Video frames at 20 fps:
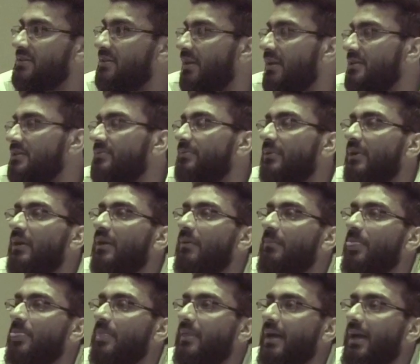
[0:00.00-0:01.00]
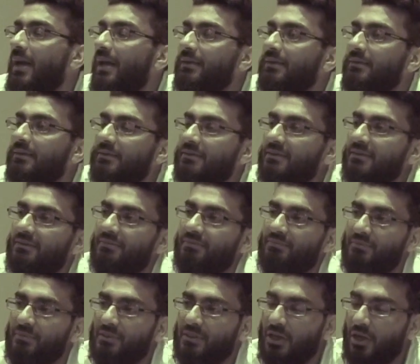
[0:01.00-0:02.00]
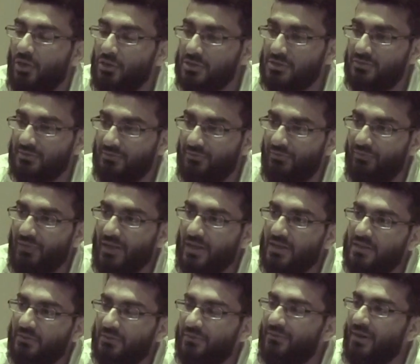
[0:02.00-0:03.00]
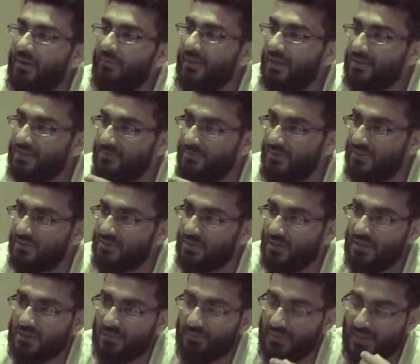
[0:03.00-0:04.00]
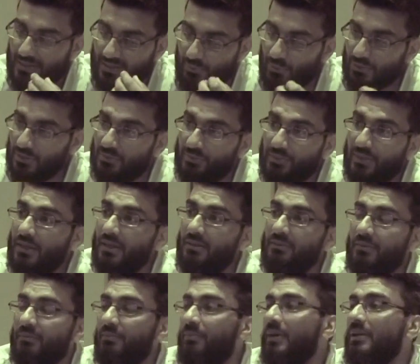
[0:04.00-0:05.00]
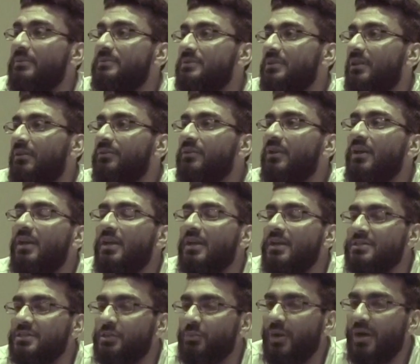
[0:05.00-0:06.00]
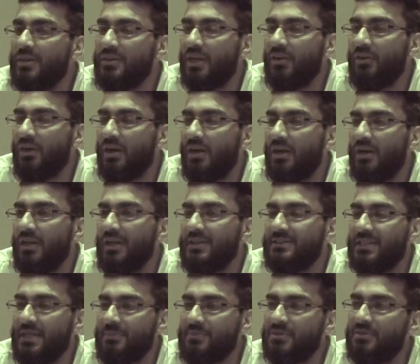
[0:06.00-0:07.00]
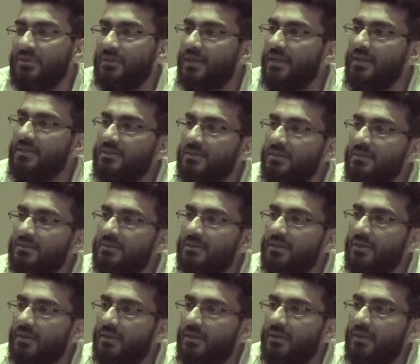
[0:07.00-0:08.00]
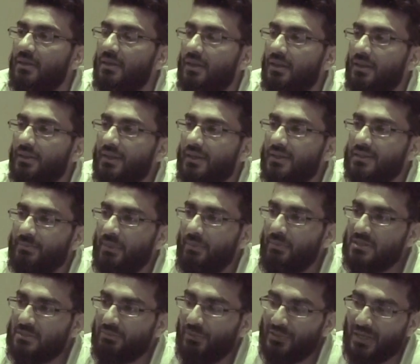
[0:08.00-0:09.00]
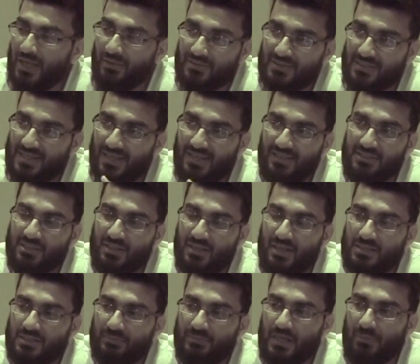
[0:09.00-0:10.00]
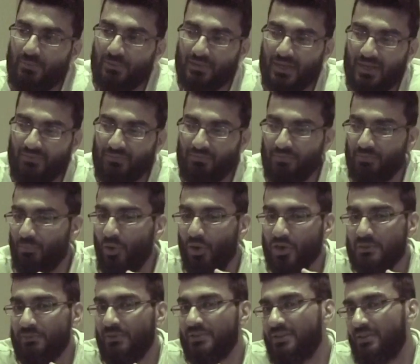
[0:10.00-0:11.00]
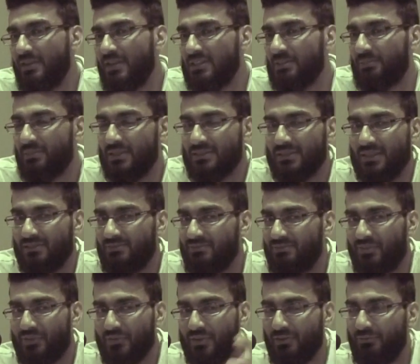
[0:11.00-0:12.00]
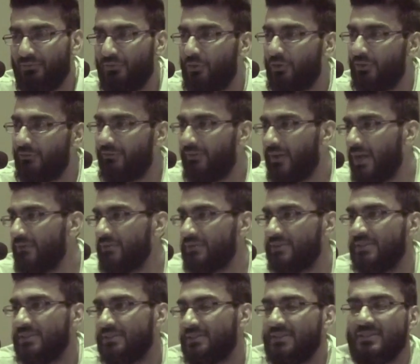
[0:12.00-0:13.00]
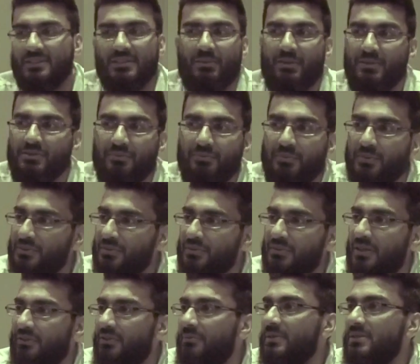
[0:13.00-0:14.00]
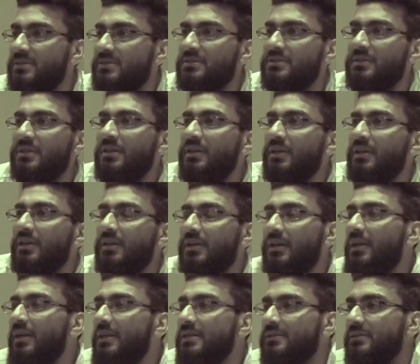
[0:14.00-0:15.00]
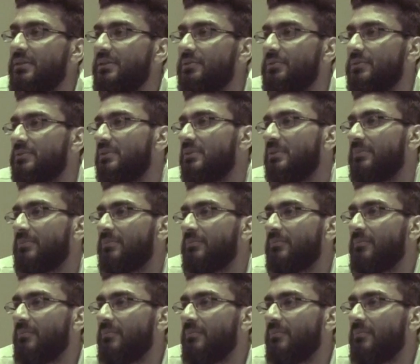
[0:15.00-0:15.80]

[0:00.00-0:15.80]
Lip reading: the janazah prayer, and the close relative of the family actually missed the janazah prayer and they wanted to pray by themselves. So where there are exceptional cases, then it's permissible to have a second janazah prayer, but to have multiple janazah prayers, like three or four or five or six, something that's often sunnah of the Messenger, alayhi salatu wasalam.